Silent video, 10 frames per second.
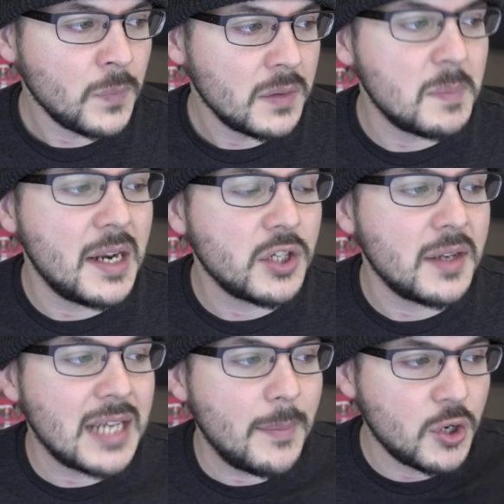The Minnesota
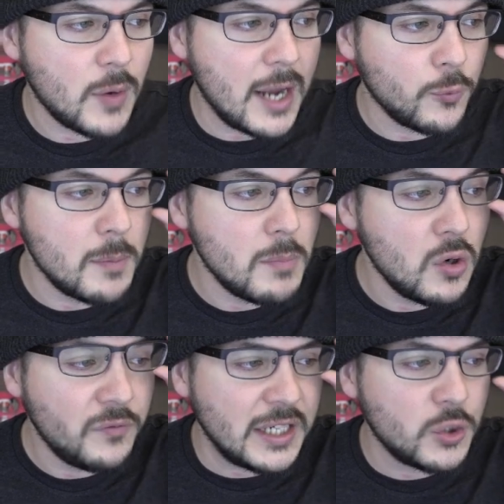Democrat
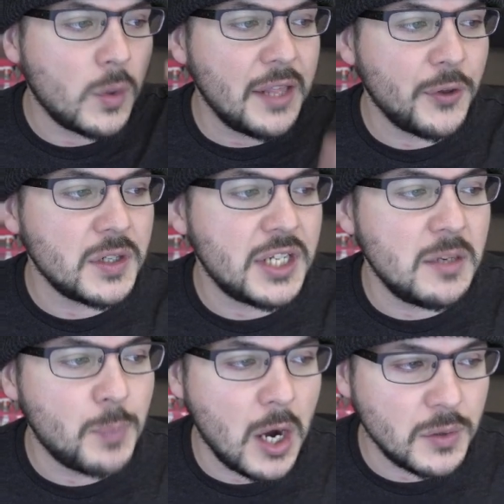removed a twenty
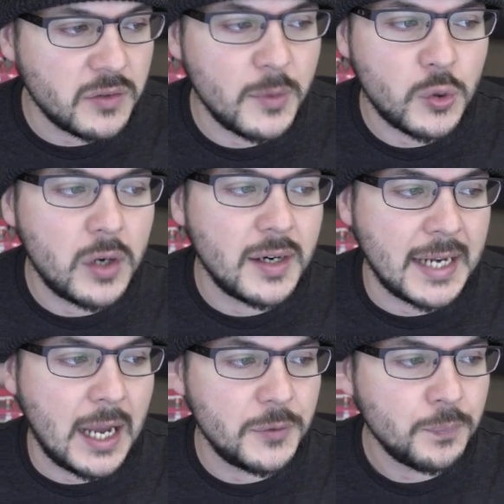thirteen post from her Twitter
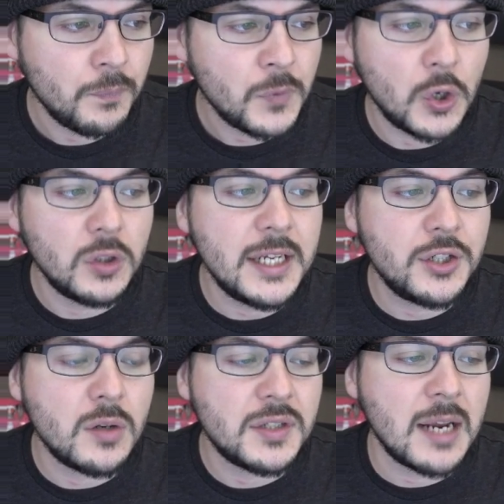account early
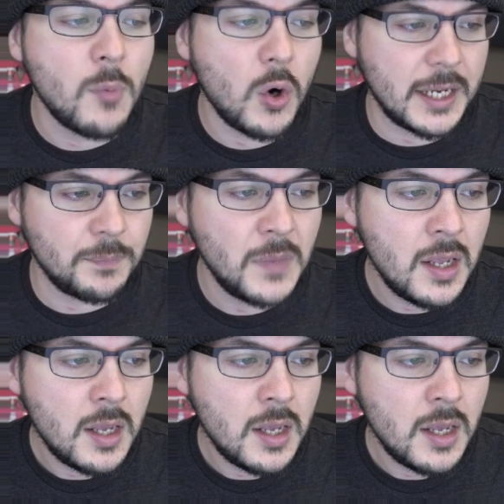Tuesday morning.